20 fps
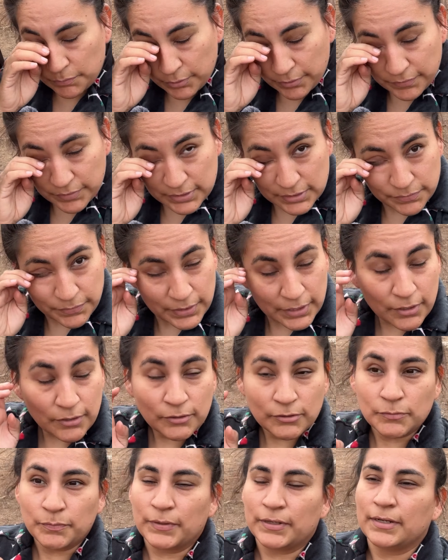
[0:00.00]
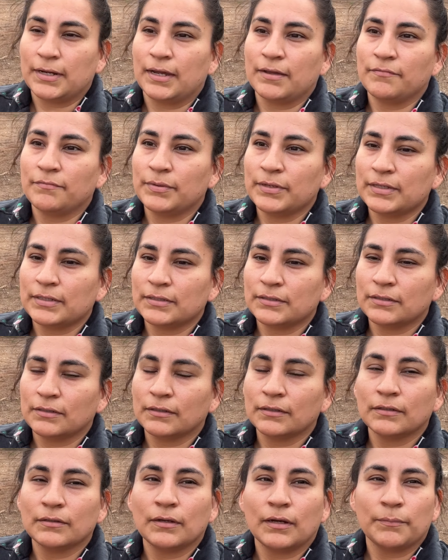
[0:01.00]
previous videos, but I've
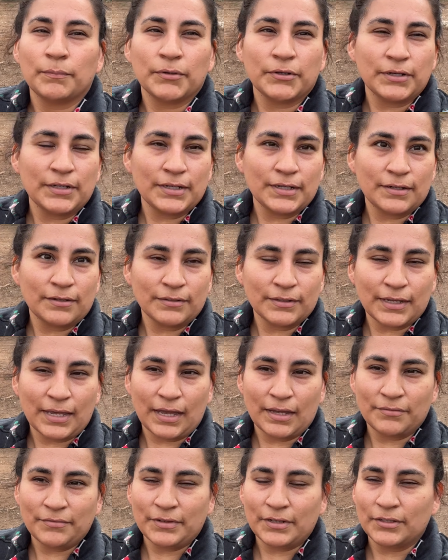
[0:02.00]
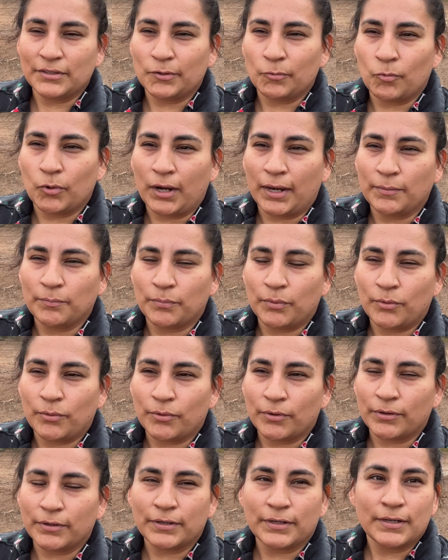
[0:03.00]
been putting it on Canva on the
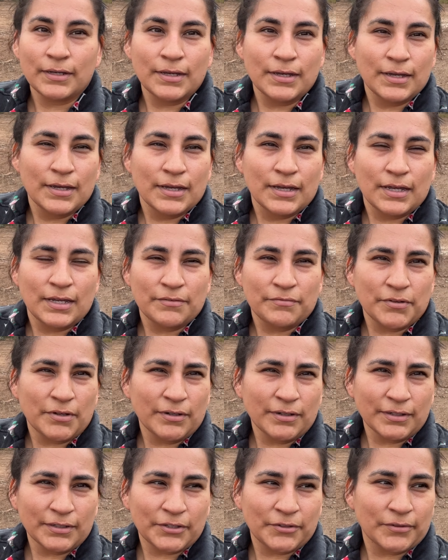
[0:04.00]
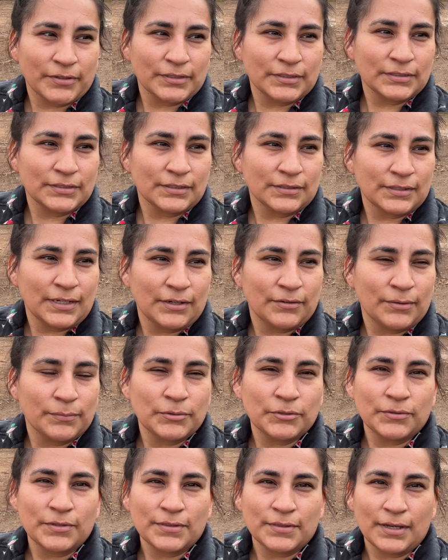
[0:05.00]
whiteboard. If y'all are curious on how I'm
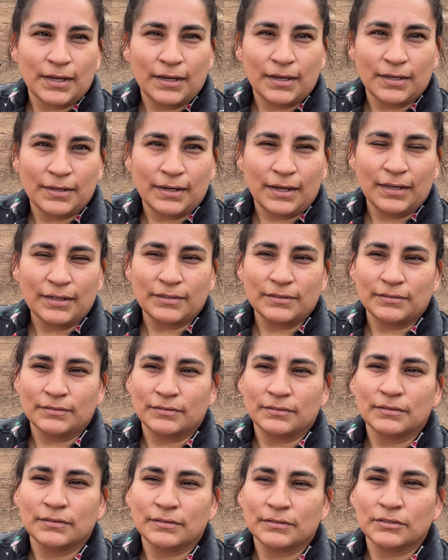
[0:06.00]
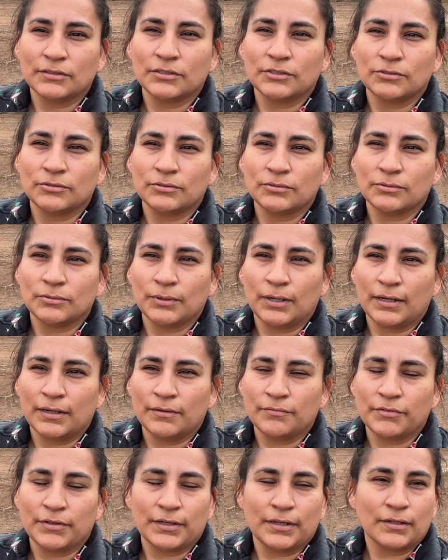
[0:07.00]
doing that, I could do
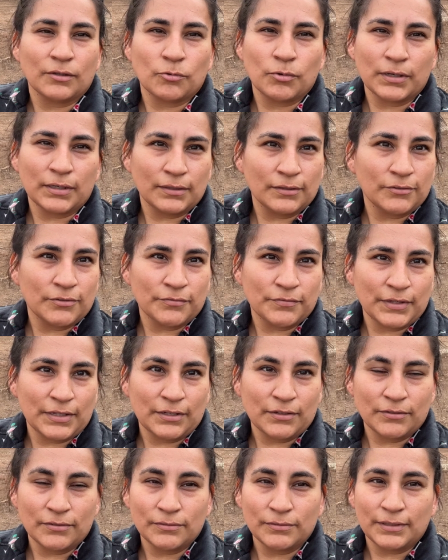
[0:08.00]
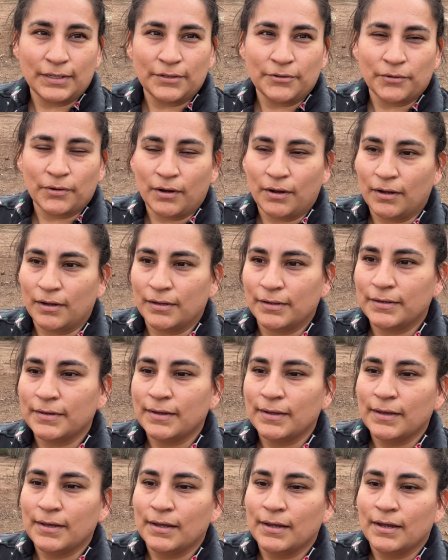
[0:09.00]
a quick little video later on.
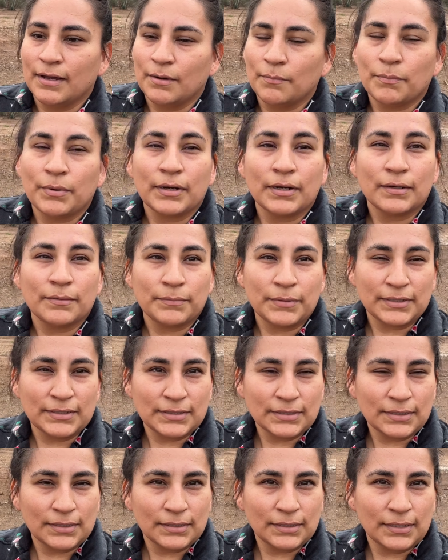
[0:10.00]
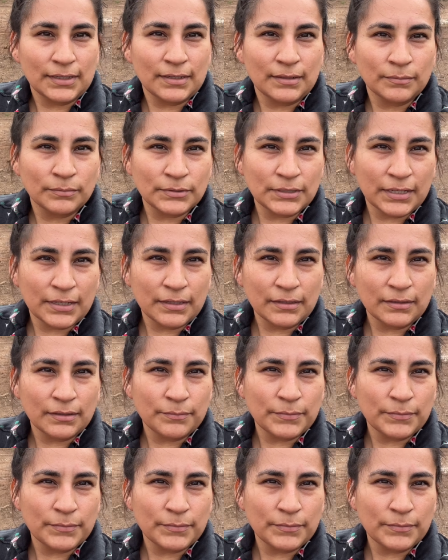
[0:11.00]
But basically, taking the